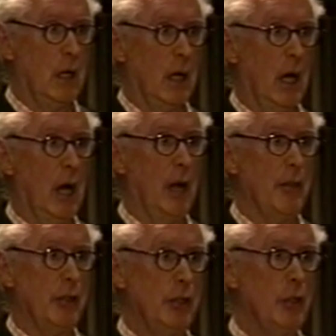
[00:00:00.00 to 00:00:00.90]

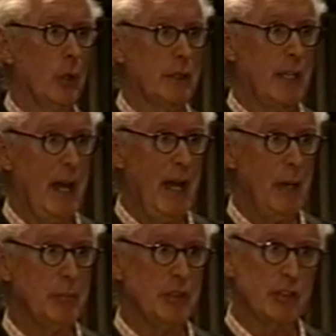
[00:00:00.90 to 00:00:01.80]
The New York
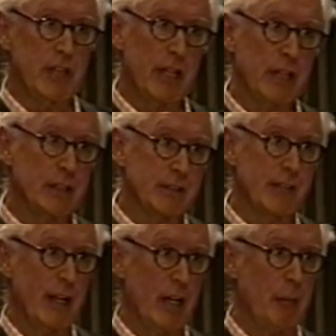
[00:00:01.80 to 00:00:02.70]
Times is getting
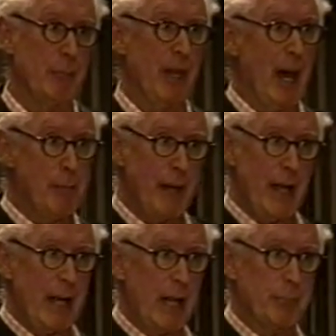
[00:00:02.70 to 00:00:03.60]
set up. The
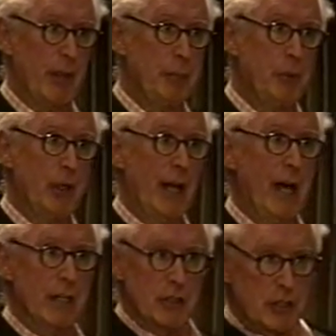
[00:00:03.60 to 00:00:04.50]
iPad app they put
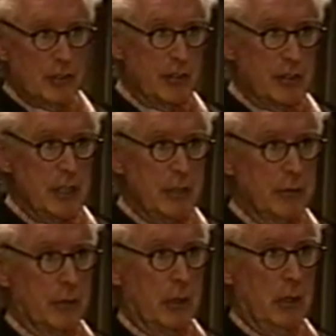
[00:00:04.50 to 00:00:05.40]
out is just a
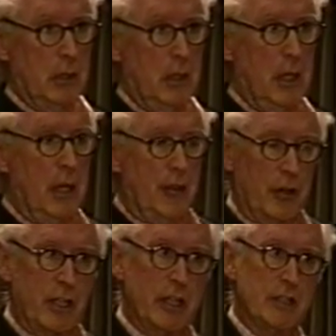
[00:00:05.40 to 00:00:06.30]
teaser. They're
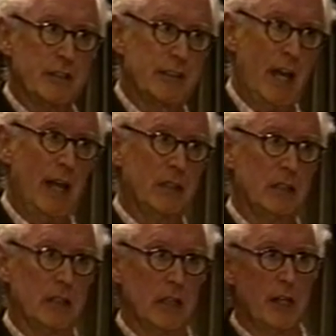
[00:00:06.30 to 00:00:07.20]
getting set to
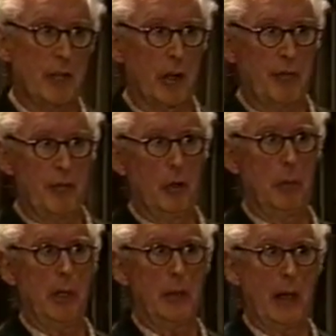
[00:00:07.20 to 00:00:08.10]
deliver a
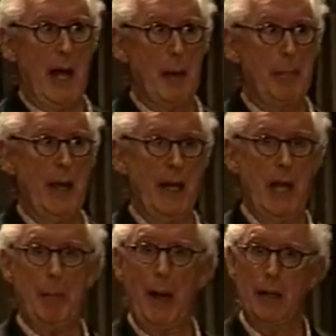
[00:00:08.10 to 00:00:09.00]
full-blown iPad
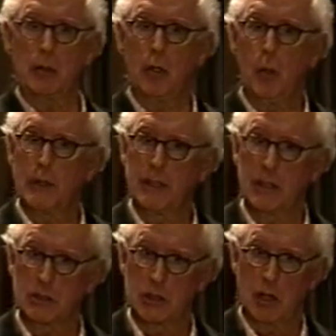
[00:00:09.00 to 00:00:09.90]
app. I don't know what
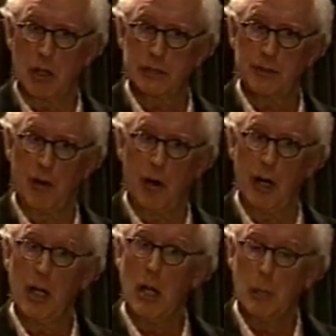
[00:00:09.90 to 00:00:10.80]
they'll charge for
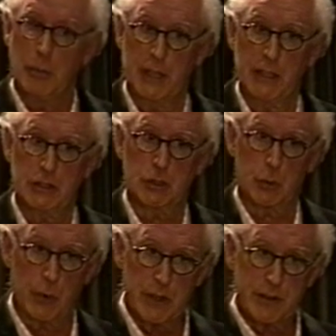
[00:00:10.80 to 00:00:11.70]
it, but they just
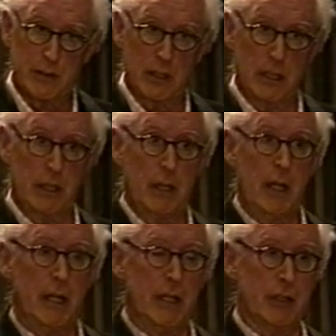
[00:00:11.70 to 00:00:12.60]
recently
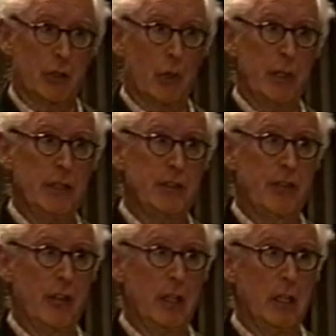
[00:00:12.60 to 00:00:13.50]

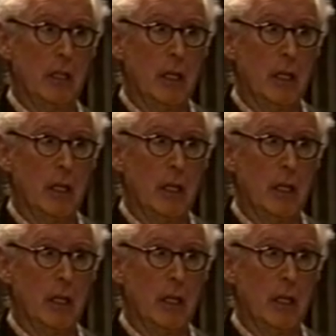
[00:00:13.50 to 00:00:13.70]
increased the